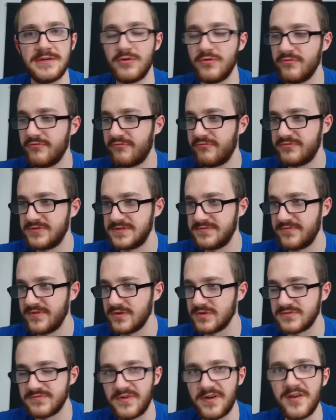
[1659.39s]
It all
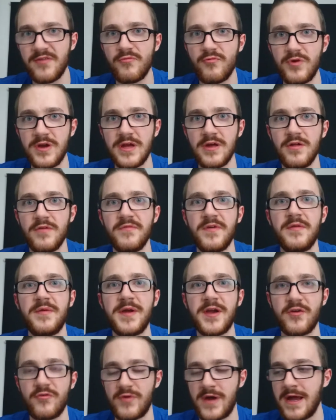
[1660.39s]
feels very real,
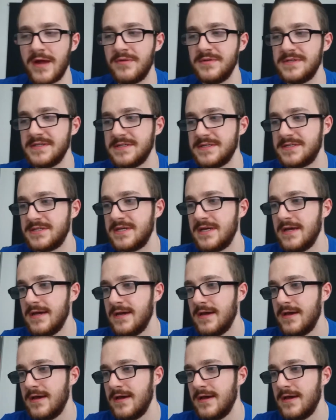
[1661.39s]
very grounded.